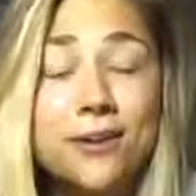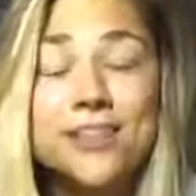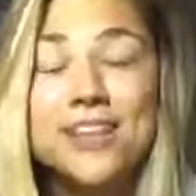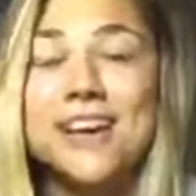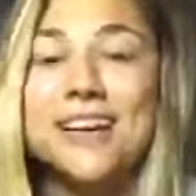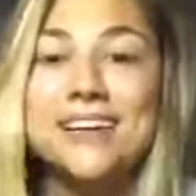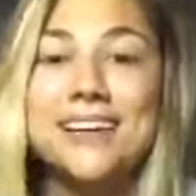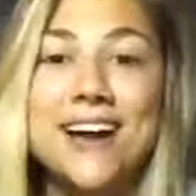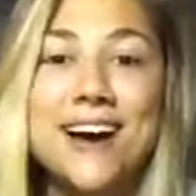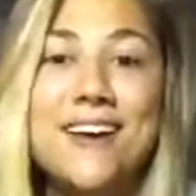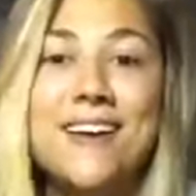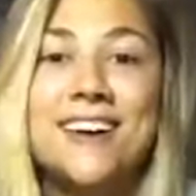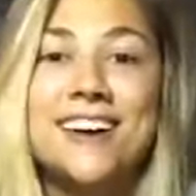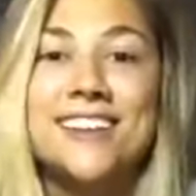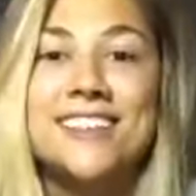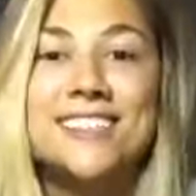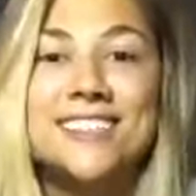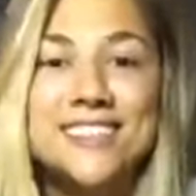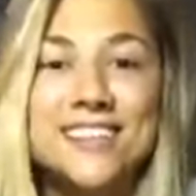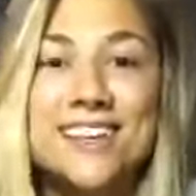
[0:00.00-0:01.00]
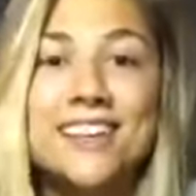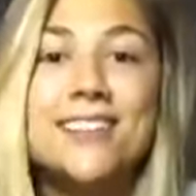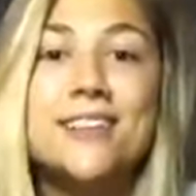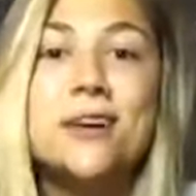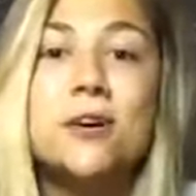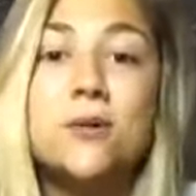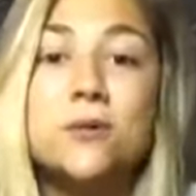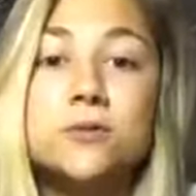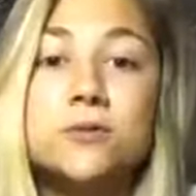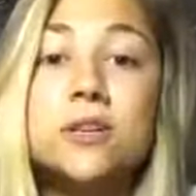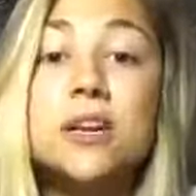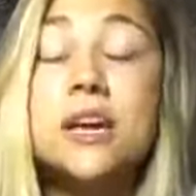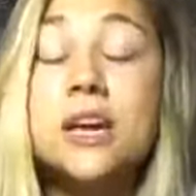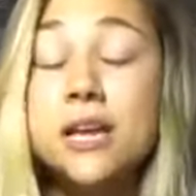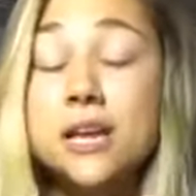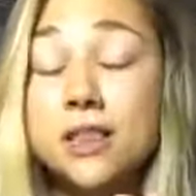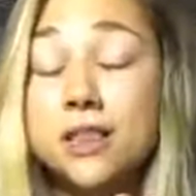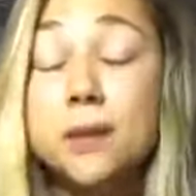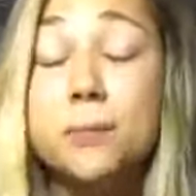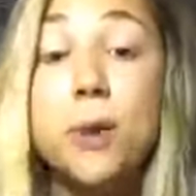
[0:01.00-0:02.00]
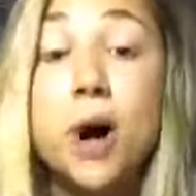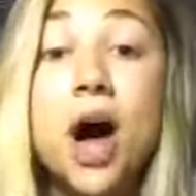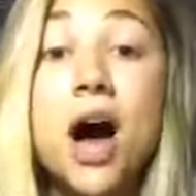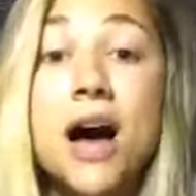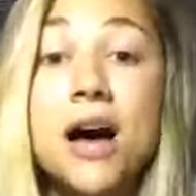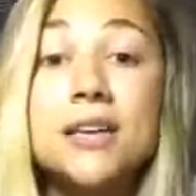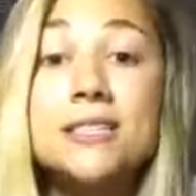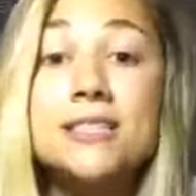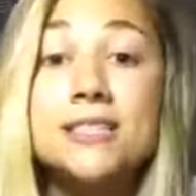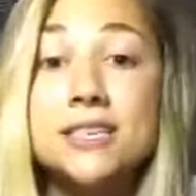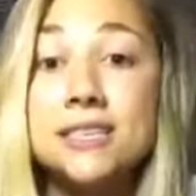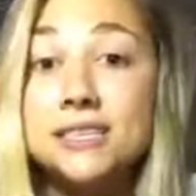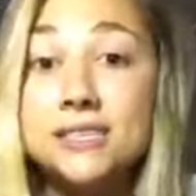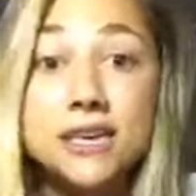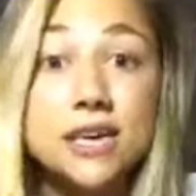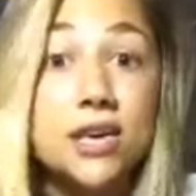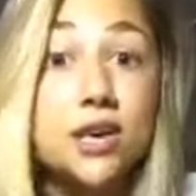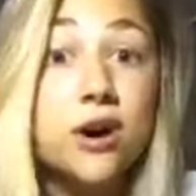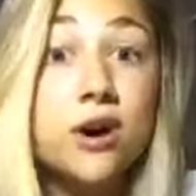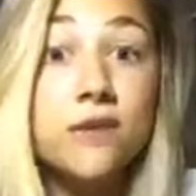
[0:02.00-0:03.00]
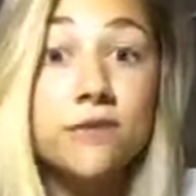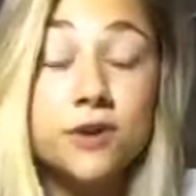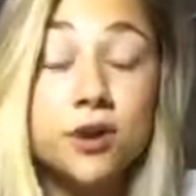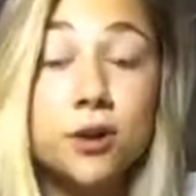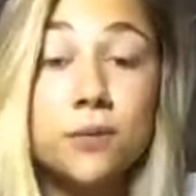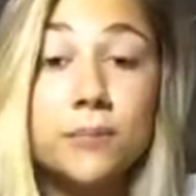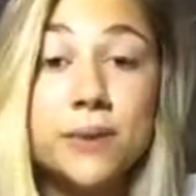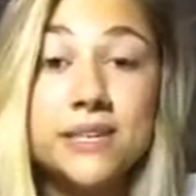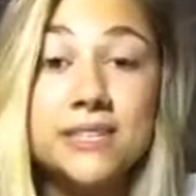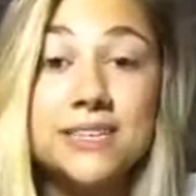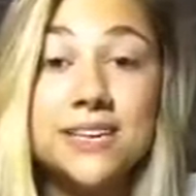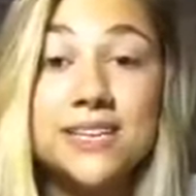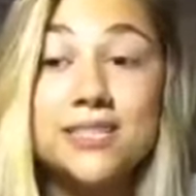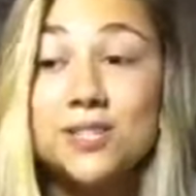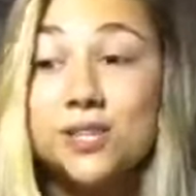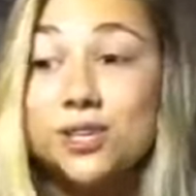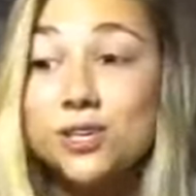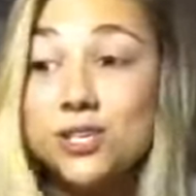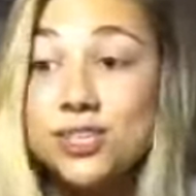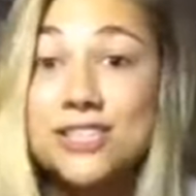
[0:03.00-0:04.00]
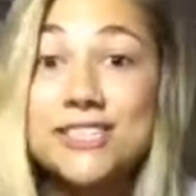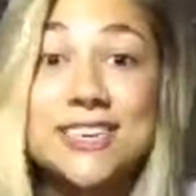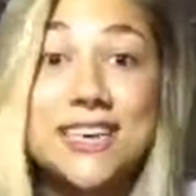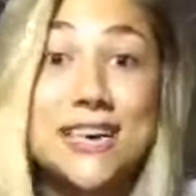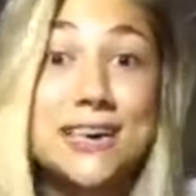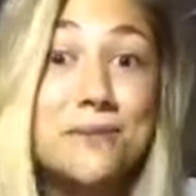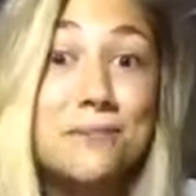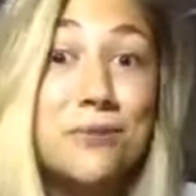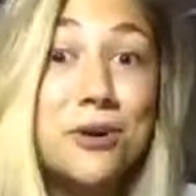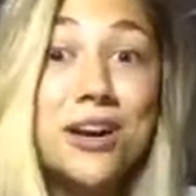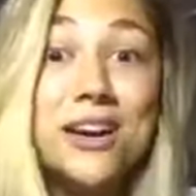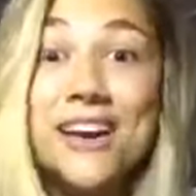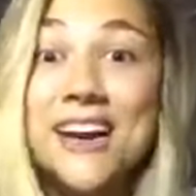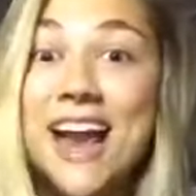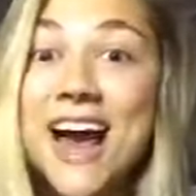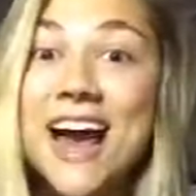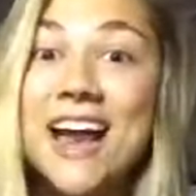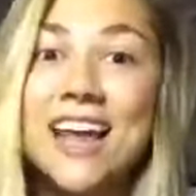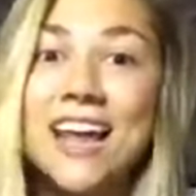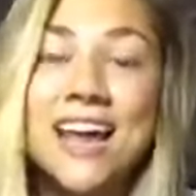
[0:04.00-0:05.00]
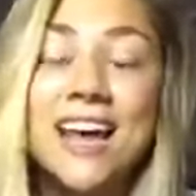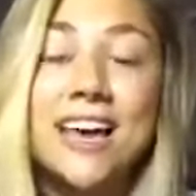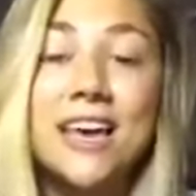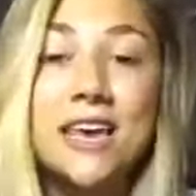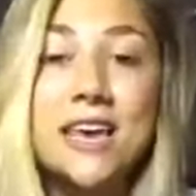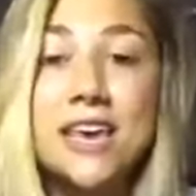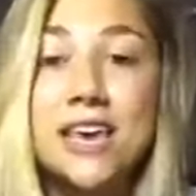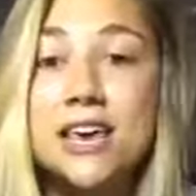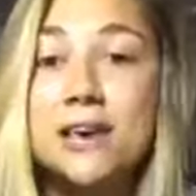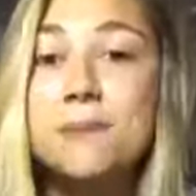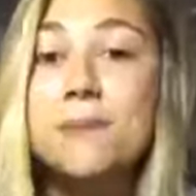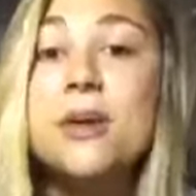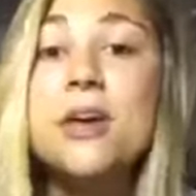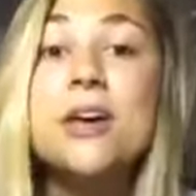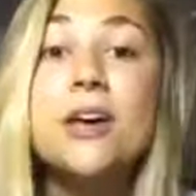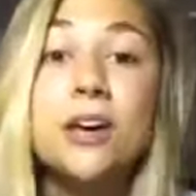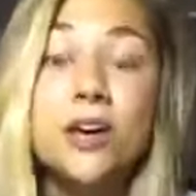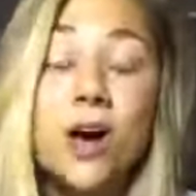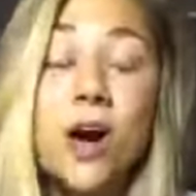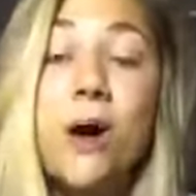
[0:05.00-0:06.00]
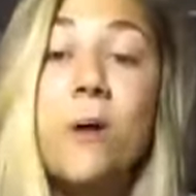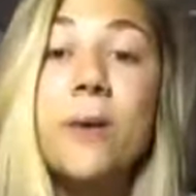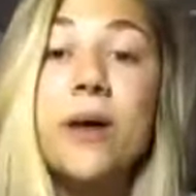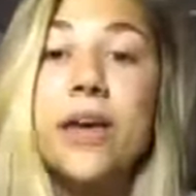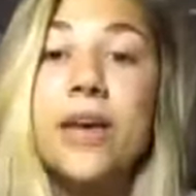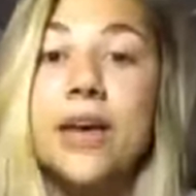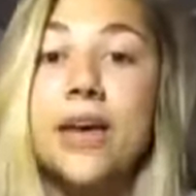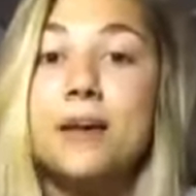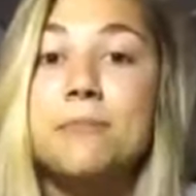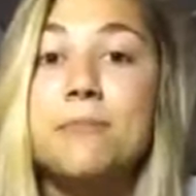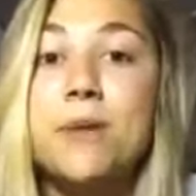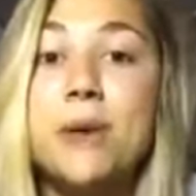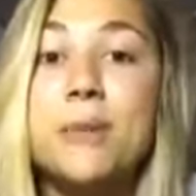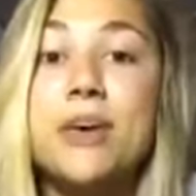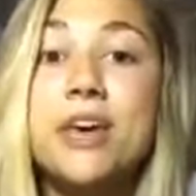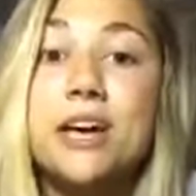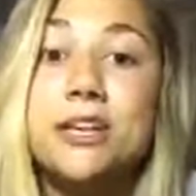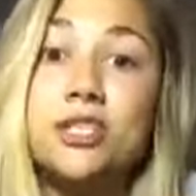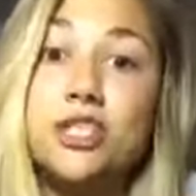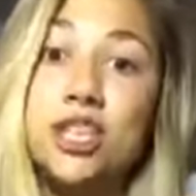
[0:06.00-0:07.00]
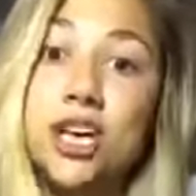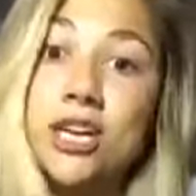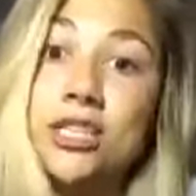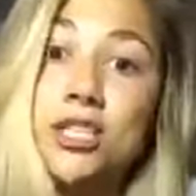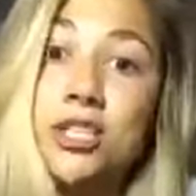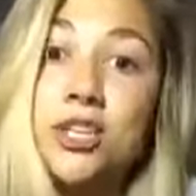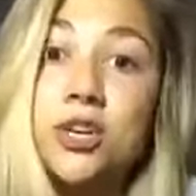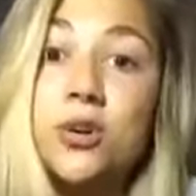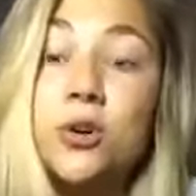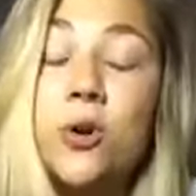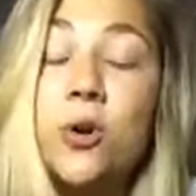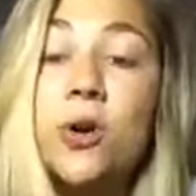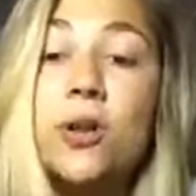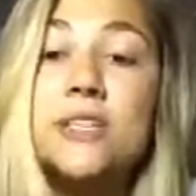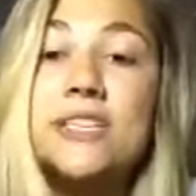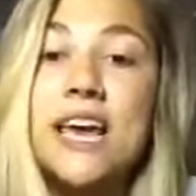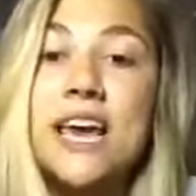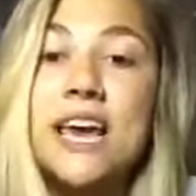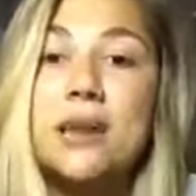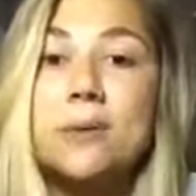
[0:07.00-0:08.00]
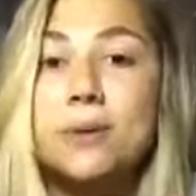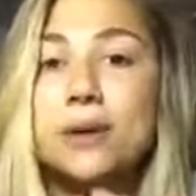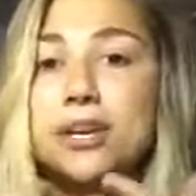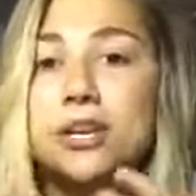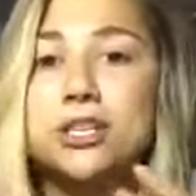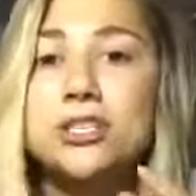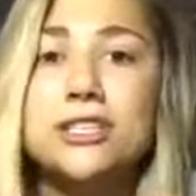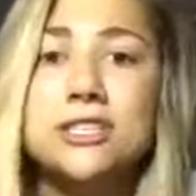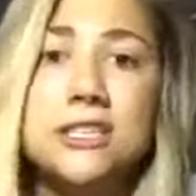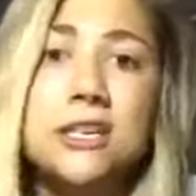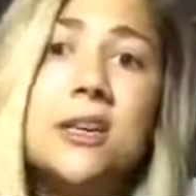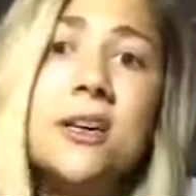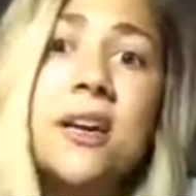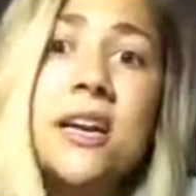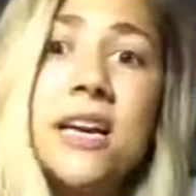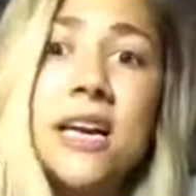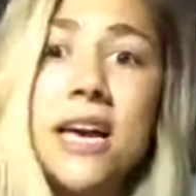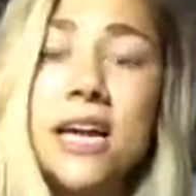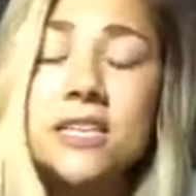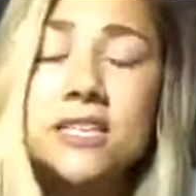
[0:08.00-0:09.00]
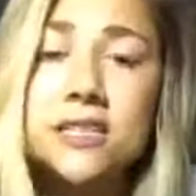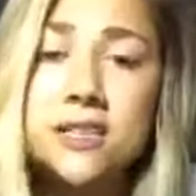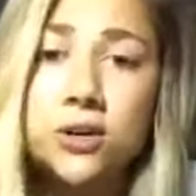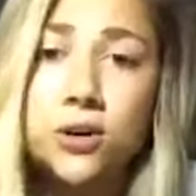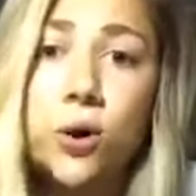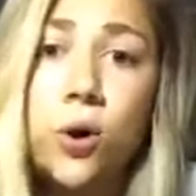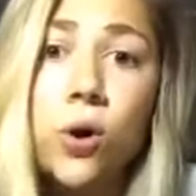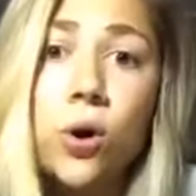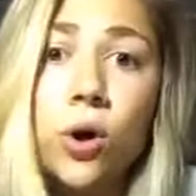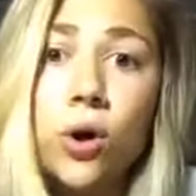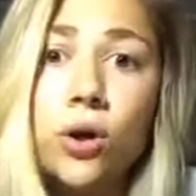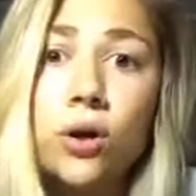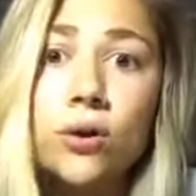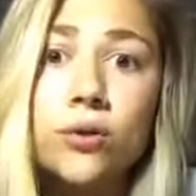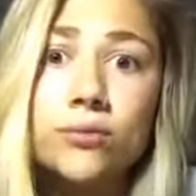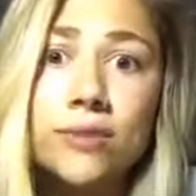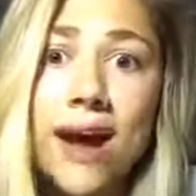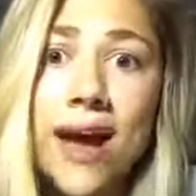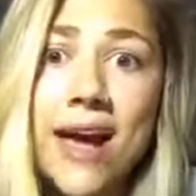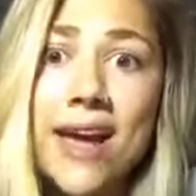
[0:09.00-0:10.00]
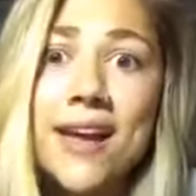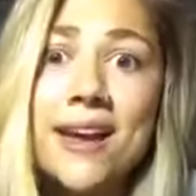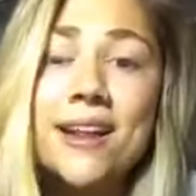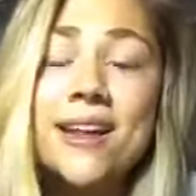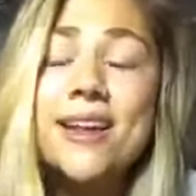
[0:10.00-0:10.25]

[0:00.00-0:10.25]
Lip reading: Like, no, you're still the boss, the CEO of your own business. So you just keep working at it and keep going and maybe adjust your goal date, but you're still going to get to the goal, right?